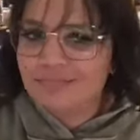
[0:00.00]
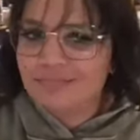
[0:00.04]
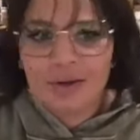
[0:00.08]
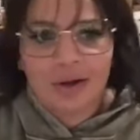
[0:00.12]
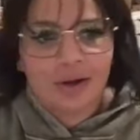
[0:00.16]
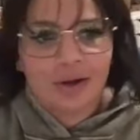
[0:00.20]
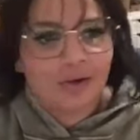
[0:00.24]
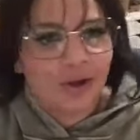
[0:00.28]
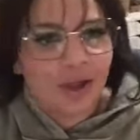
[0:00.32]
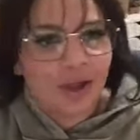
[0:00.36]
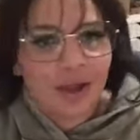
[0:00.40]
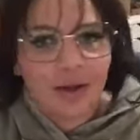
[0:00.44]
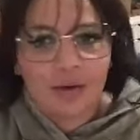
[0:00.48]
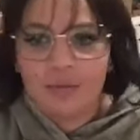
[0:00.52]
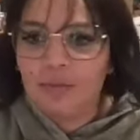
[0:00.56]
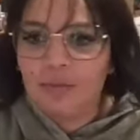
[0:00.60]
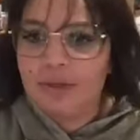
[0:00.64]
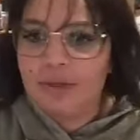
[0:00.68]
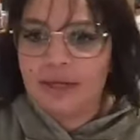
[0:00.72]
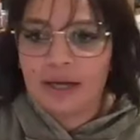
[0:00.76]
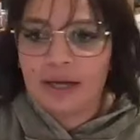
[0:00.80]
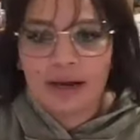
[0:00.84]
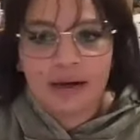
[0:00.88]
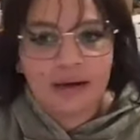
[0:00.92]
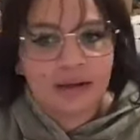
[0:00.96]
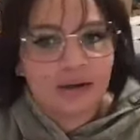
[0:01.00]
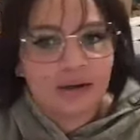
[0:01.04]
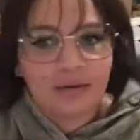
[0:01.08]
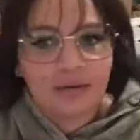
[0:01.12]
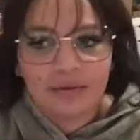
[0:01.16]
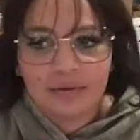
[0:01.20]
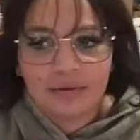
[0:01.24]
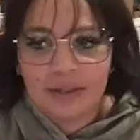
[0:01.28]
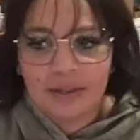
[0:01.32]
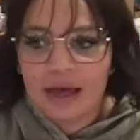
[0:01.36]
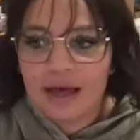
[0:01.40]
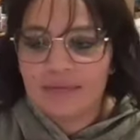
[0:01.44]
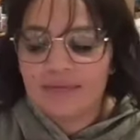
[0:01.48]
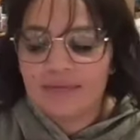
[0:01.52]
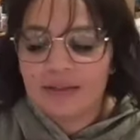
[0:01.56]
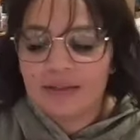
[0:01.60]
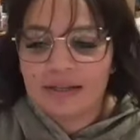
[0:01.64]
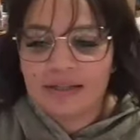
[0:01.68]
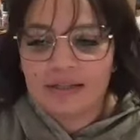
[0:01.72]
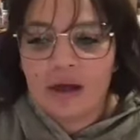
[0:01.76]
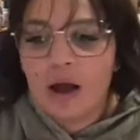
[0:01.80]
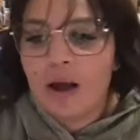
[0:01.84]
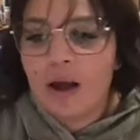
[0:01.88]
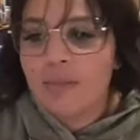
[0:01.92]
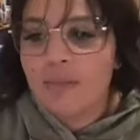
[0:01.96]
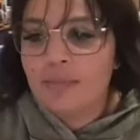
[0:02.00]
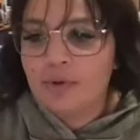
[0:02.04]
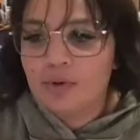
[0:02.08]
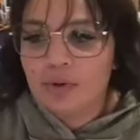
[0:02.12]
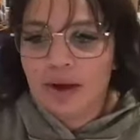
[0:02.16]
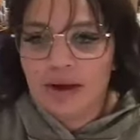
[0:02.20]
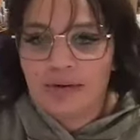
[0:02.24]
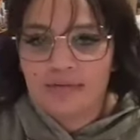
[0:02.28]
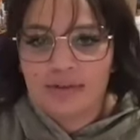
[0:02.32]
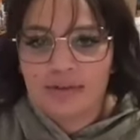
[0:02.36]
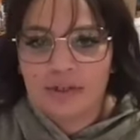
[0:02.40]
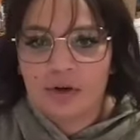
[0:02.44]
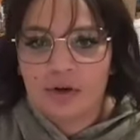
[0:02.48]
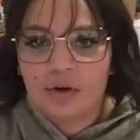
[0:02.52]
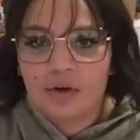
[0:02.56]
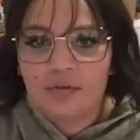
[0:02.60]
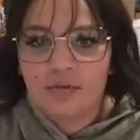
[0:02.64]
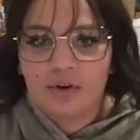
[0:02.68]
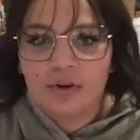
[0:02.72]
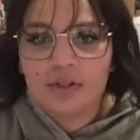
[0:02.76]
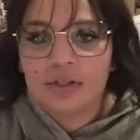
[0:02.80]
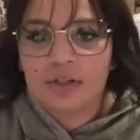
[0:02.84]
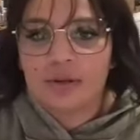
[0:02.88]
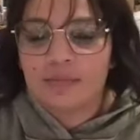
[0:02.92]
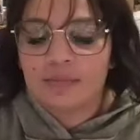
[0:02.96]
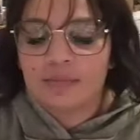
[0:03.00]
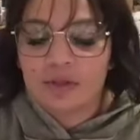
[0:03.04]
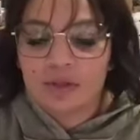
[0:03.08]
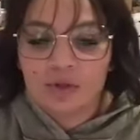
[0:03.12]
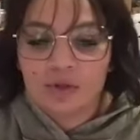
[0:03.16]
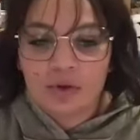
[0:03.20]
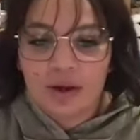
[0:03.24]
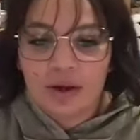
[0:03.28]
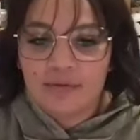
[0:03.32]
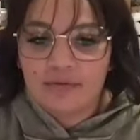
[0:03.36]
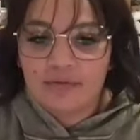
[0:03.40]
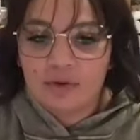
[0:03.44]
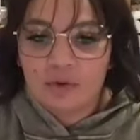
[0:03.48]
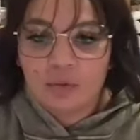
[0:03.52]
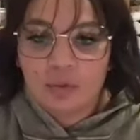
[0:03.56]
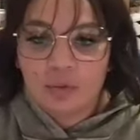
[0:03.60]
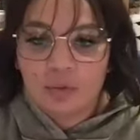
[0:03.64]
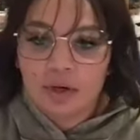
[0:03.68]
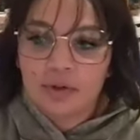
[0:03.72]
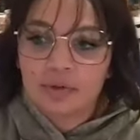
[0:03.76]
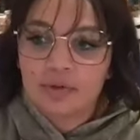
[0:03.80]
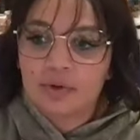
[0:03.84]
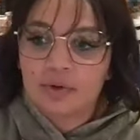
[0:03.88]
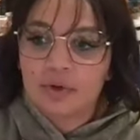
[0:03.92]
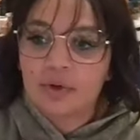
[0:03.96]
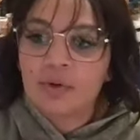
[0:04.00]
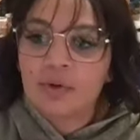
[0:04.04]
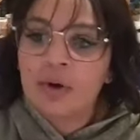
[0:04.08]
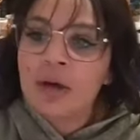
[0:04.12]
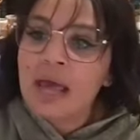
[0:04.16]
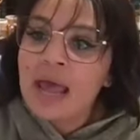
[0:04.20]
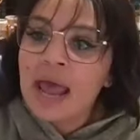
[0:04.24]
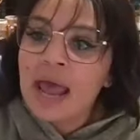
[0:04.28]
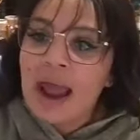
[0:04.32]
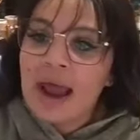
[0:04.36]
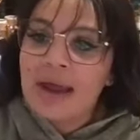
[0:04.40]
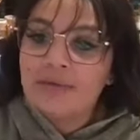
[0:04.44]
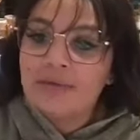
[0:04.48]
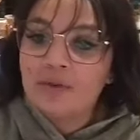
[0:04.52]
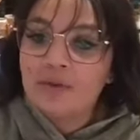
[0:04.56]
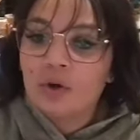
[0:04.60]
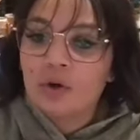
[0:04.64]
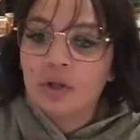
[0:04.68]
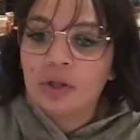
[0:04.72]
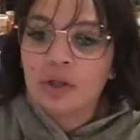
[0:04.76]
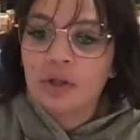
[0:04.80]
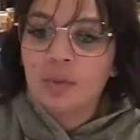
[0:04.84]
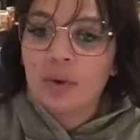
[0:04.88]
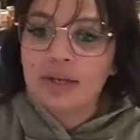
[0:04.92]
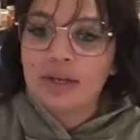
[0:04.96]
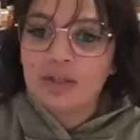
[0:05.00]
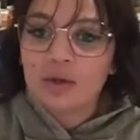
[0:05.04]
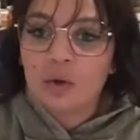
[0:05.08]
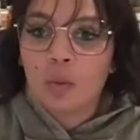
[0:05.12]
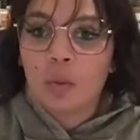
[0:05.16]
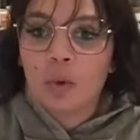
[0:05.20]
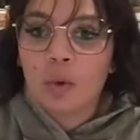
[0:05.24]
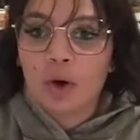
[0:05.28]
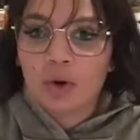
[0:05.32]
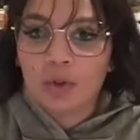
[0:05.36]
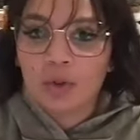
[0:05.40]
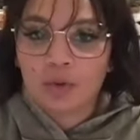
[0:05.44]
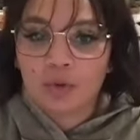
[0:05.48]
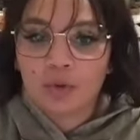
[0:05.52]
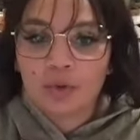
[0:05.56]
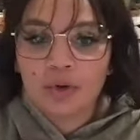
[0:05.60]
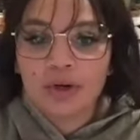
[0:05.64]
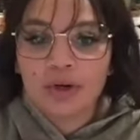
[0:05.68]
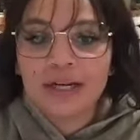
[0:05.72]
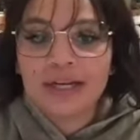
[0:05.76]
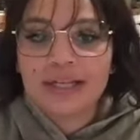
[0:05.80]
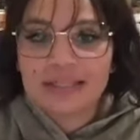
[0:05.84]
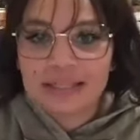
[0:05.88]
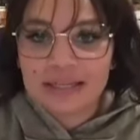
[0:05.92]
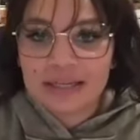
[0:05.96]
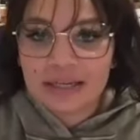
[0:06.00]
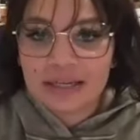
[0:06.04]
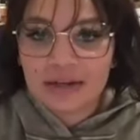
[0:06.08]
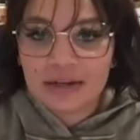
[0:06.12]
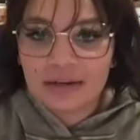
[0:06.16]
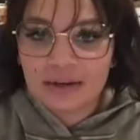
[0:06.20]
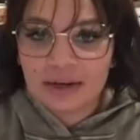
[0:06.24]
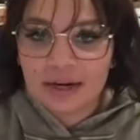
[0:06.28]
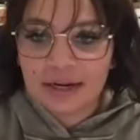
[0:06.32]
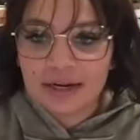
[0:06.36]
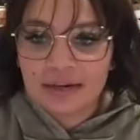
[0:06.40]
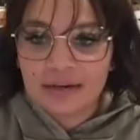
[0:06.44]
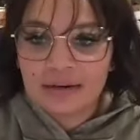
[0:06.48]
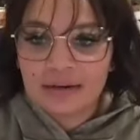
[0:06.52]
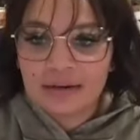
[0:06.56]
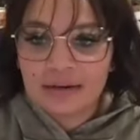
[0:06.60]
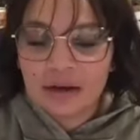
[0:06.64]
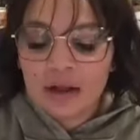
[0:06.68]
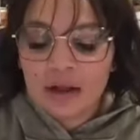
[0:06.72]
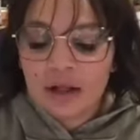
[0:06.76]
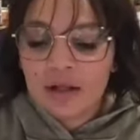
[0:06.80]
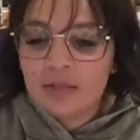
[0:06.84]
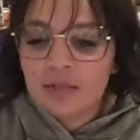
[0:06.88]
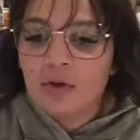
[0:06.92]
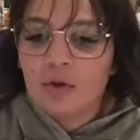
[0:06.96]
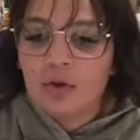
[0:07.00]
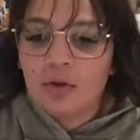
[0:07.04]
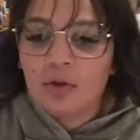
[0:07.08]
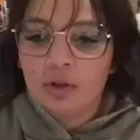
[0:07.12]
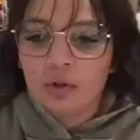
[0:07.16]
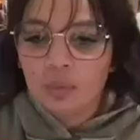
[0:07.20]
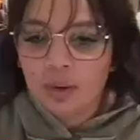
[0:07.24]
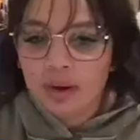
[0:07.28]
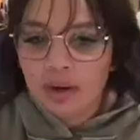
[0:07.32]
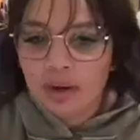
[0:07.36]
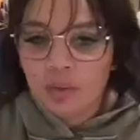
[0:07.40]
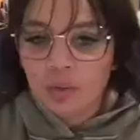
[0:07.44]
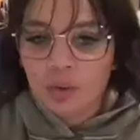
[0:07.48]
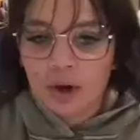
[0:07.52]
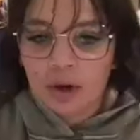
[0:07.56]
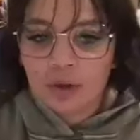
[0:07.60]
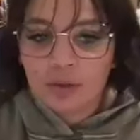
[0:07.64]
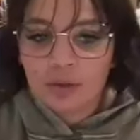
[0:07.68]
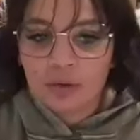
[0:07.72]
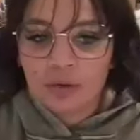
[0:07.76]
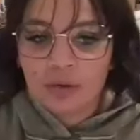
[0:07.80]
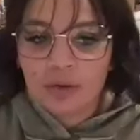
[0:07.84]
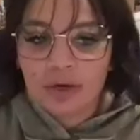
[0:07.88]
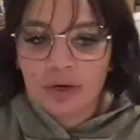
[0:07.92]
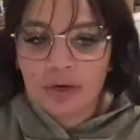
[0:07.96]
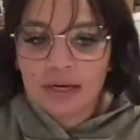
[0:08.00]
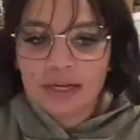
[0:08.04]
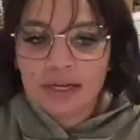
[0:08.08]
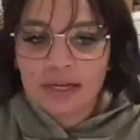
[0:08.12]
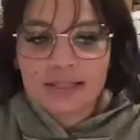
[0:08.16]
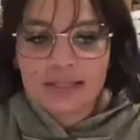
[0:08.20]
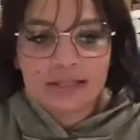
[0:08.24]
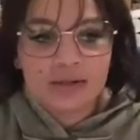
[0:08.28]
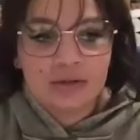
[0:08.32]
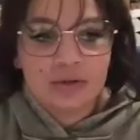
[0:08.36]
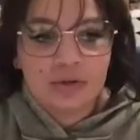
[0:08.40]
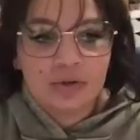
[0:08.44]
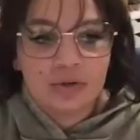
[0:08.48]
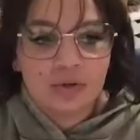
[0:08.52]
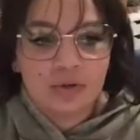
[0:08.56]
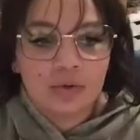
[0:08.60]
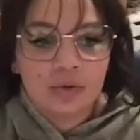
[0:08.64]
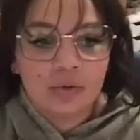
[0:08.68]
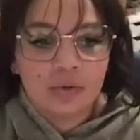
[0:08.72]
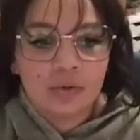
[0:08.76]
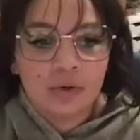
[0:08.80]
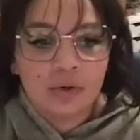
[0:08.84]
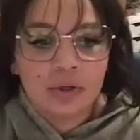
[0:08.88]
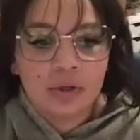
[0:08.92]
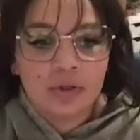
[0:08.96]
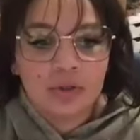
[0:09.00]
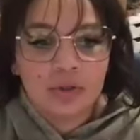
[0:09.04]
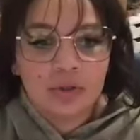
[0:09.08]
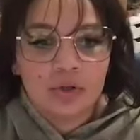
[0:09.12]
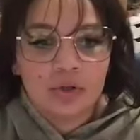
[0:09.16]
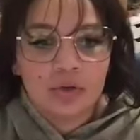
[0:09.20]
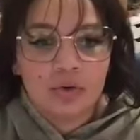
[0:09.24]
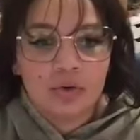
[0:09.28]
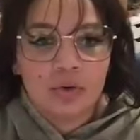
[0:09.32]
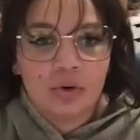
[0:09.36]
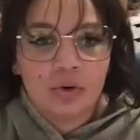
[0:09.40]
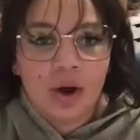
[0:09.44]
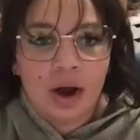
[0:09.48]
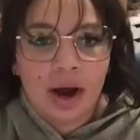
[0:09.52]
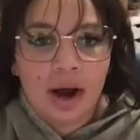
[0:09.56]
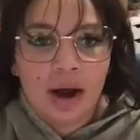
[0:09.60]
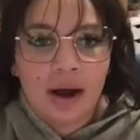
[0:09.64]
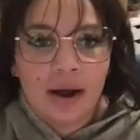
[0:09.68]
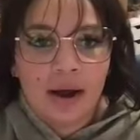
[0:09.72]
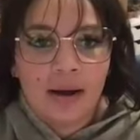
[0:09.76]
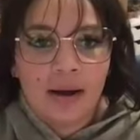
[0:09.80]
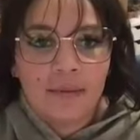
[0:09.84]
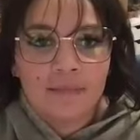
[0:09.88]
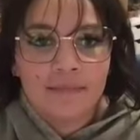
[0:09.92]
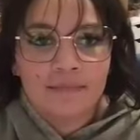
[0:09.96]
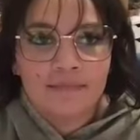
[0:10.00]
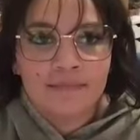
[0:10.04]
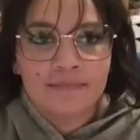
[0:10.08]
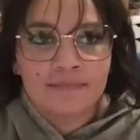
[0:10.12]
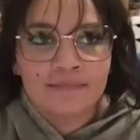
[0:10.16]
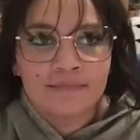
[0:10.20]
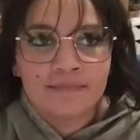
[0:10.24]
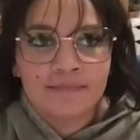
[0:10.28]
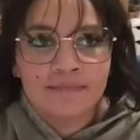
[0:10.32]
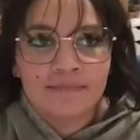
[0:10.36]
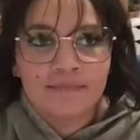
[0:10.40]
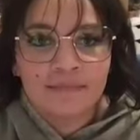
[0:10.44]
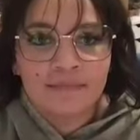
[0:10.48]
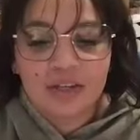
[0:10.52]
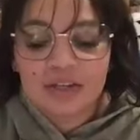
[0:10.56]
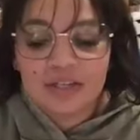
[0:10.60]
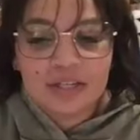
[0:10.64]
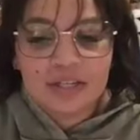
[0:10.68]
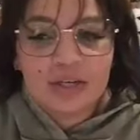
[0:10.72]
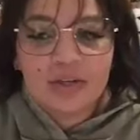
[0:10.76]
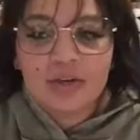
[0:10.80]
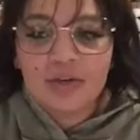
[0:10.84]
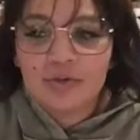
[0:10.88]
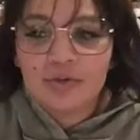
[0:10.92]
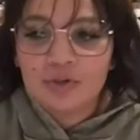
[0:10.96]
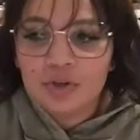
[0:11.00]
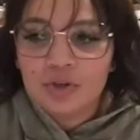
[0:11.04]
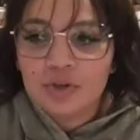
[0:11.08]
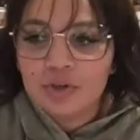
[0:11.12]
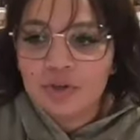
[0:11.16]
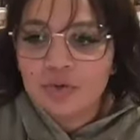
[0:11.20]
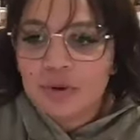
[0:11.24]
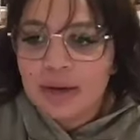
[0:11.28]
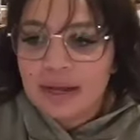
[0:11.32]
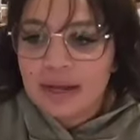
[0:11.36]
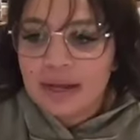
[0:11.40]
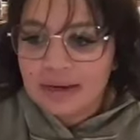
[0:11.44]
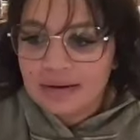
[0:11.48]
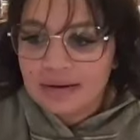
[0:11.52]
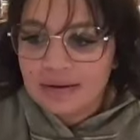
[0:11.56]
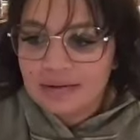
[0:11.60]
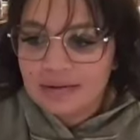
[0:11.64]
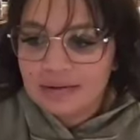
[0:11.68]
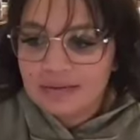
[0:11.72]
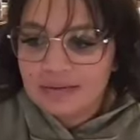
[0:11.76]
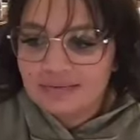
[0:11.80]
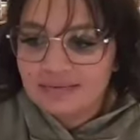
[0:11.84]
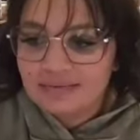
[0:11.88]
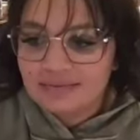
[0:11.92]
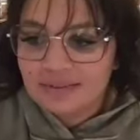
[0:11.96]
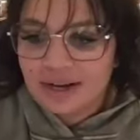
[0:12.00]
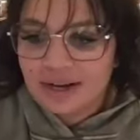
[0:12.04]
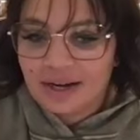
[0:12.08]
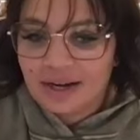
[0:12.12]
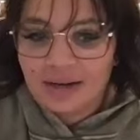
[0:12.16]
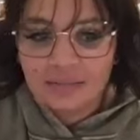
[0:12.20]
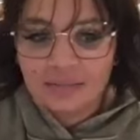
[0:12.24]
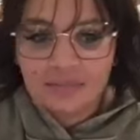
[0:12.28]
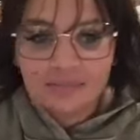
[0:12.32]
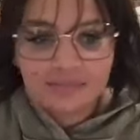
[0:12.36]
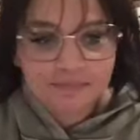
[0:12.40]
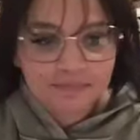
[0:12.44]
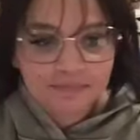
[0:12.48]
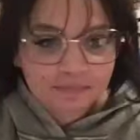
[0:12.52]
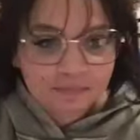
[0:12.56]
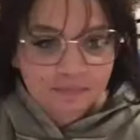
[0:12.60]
Okay, we got to get over that. That's a hump you have to get over. It's something you have to work through. And the only way to work through it is to hear it. The only way to work through it is to to um continue to do it, right?